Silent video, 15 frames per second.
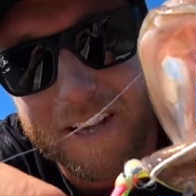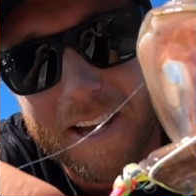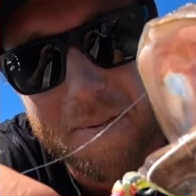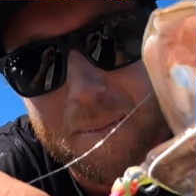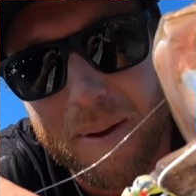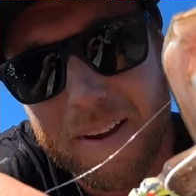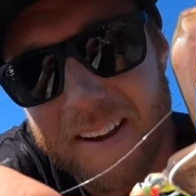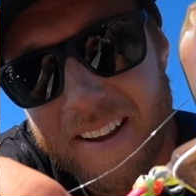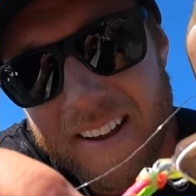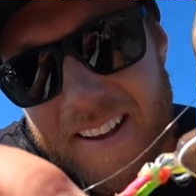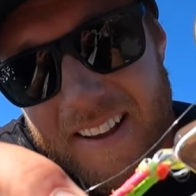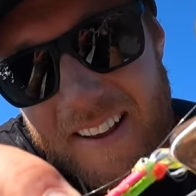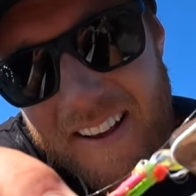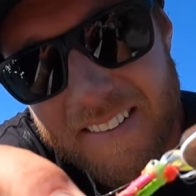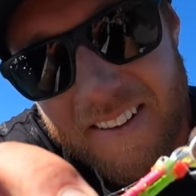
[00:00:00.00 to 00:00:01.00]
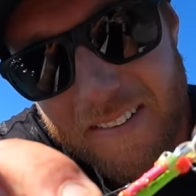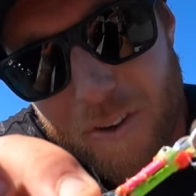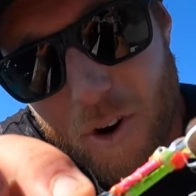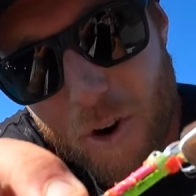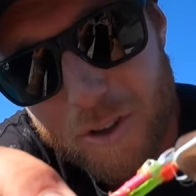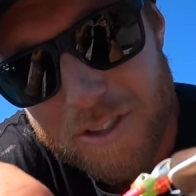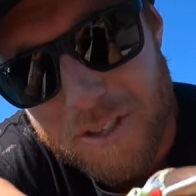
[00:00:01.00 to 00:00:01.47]
lip and they've
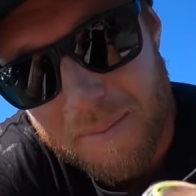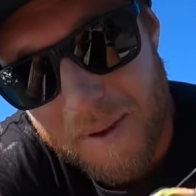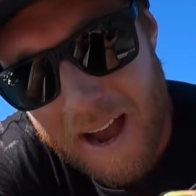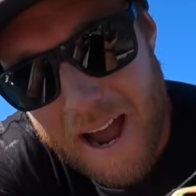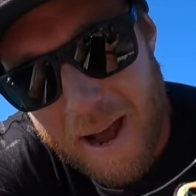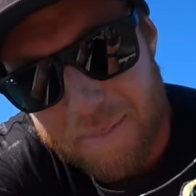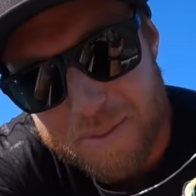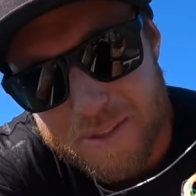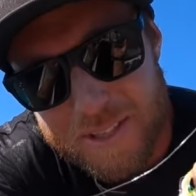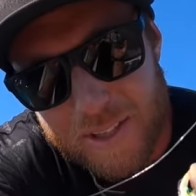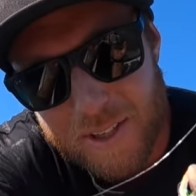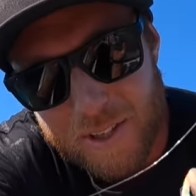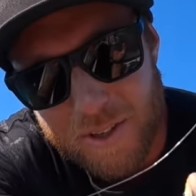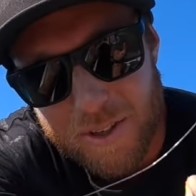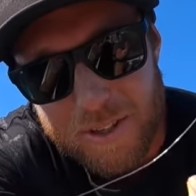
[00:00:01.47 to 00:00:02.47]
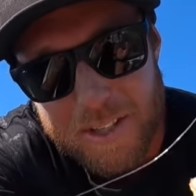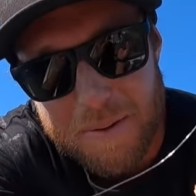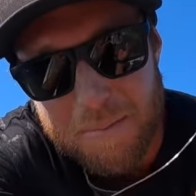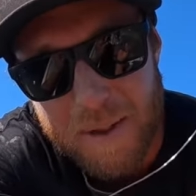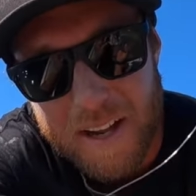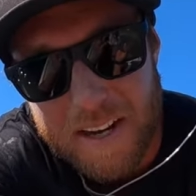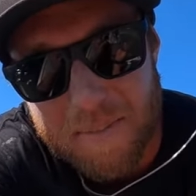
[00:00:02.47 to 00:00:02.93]
hooked him
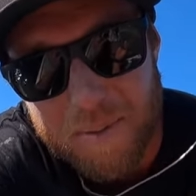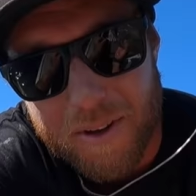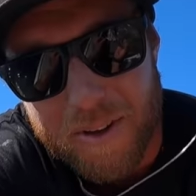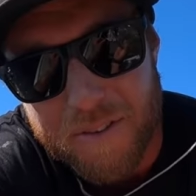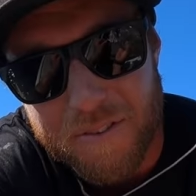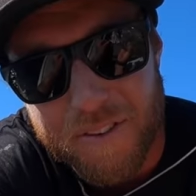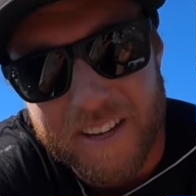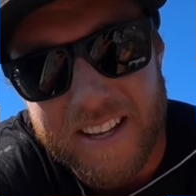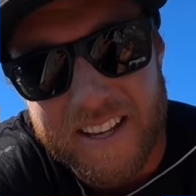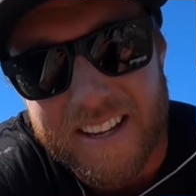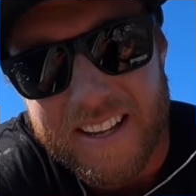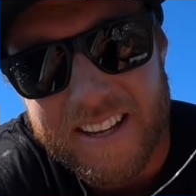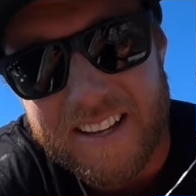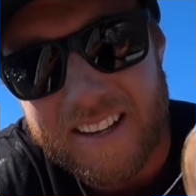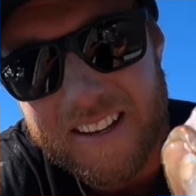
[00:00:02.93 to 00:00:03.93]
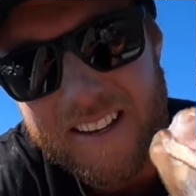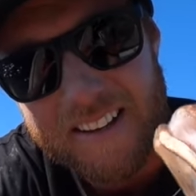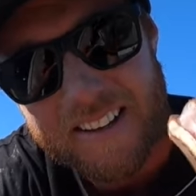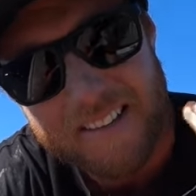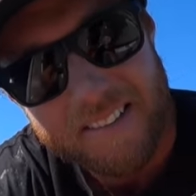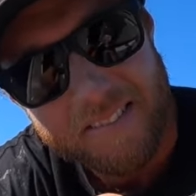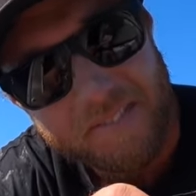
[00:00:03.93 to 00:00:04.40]
absolutely bloody beautifully.
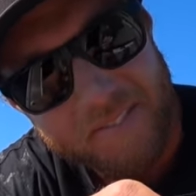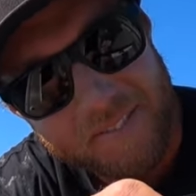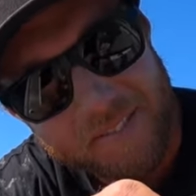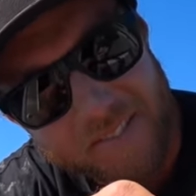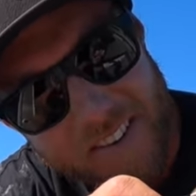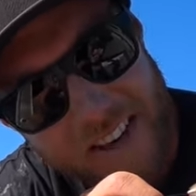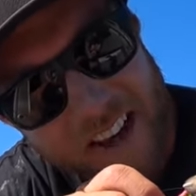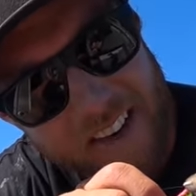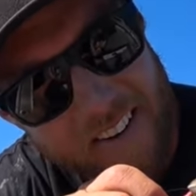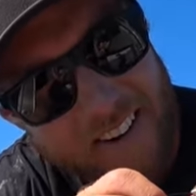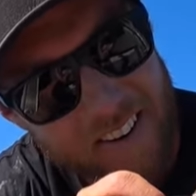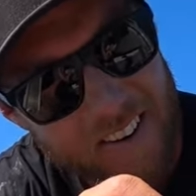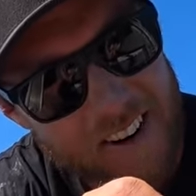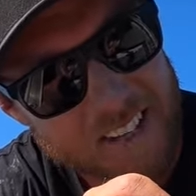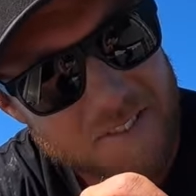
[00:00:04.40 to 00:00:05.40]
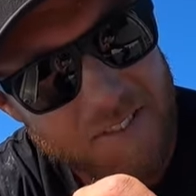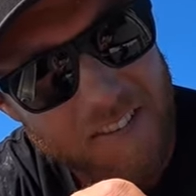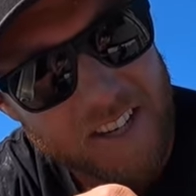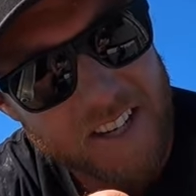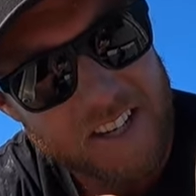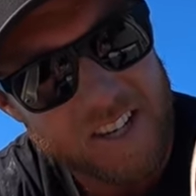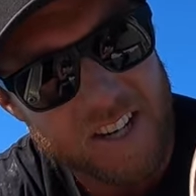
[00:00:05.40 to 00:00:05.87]
Very nice
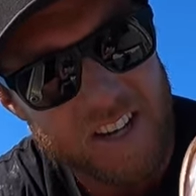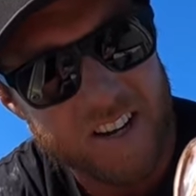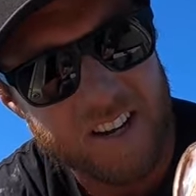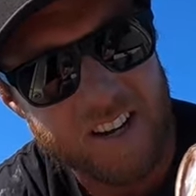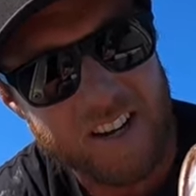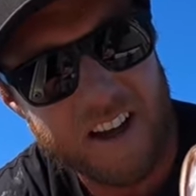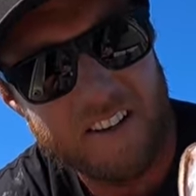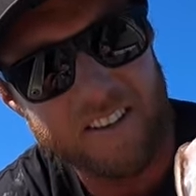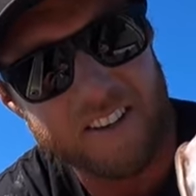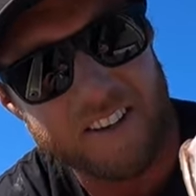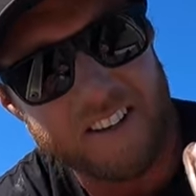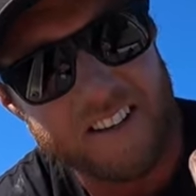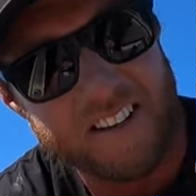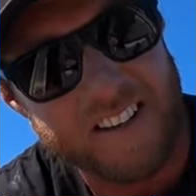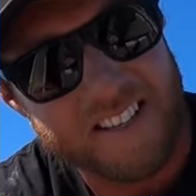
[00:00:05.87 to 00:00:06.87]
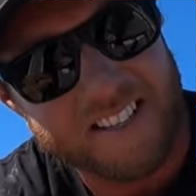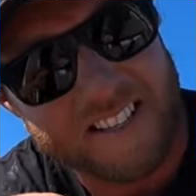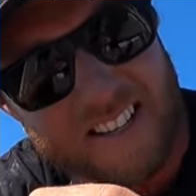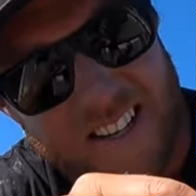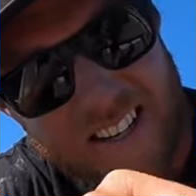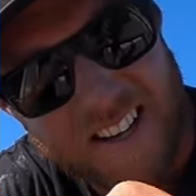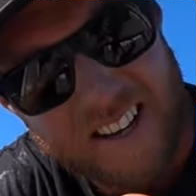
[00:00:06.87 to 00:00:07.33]
fish. Have a look at
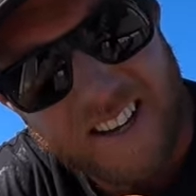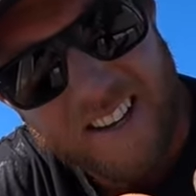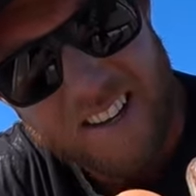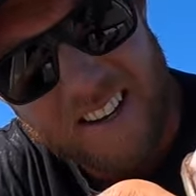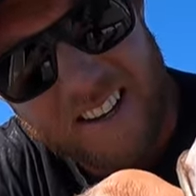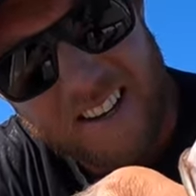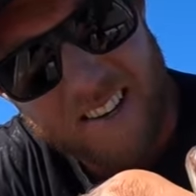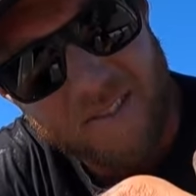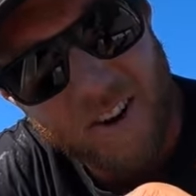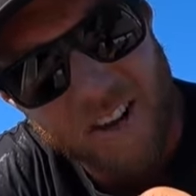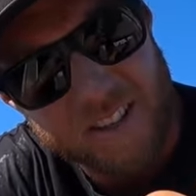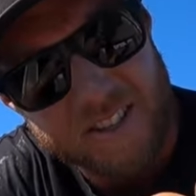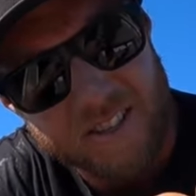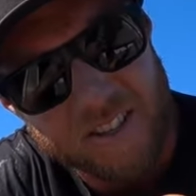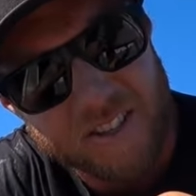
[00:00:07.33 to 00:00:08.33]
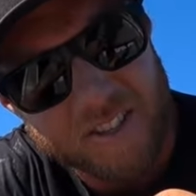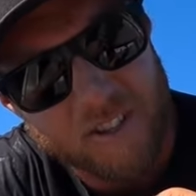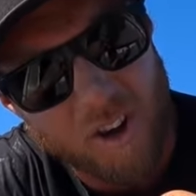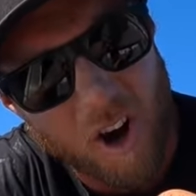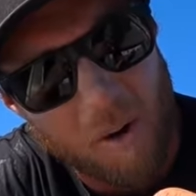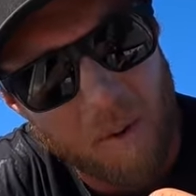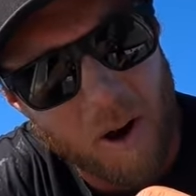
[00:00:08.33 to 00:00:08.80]
this. While he's got his
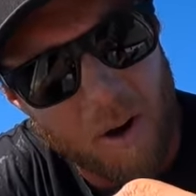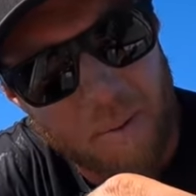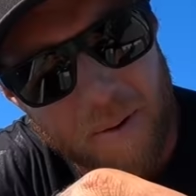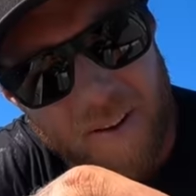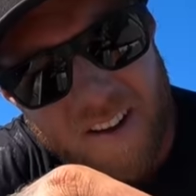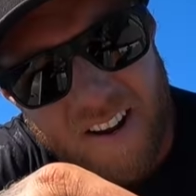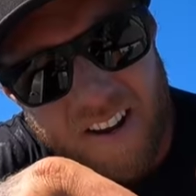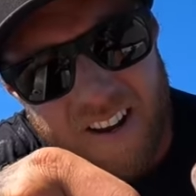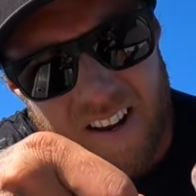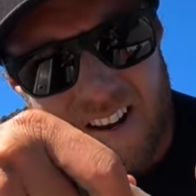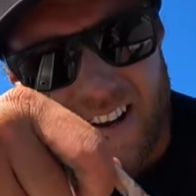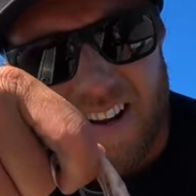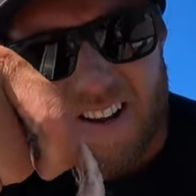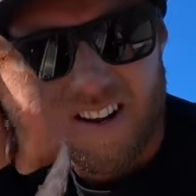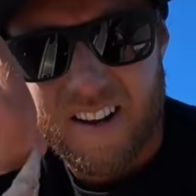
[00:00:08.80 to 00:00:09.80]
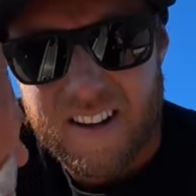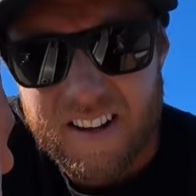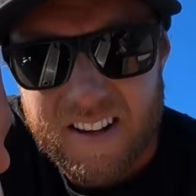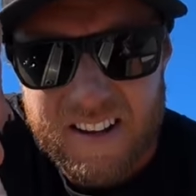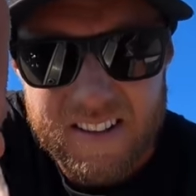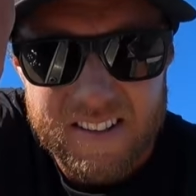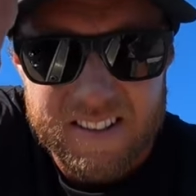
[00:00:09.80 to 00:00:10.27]
gob open,
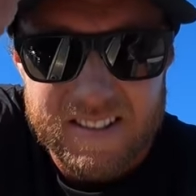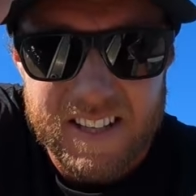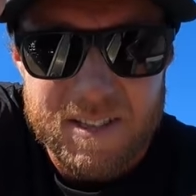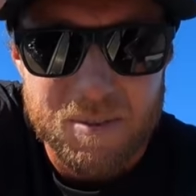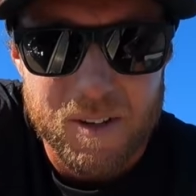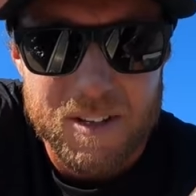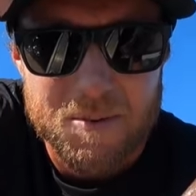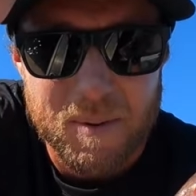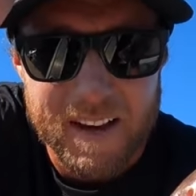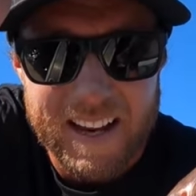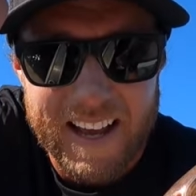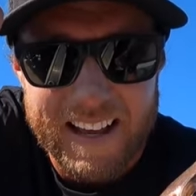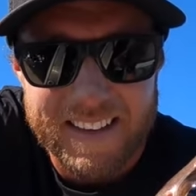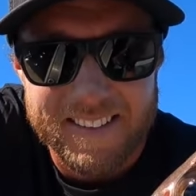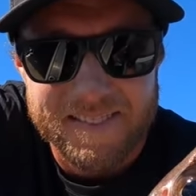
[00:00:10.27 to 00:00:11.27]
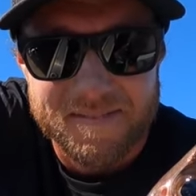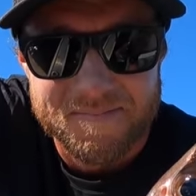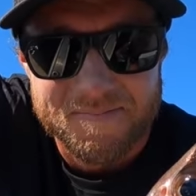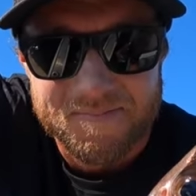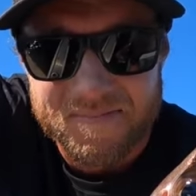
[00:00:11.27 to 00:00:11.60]
that's what he's been eating.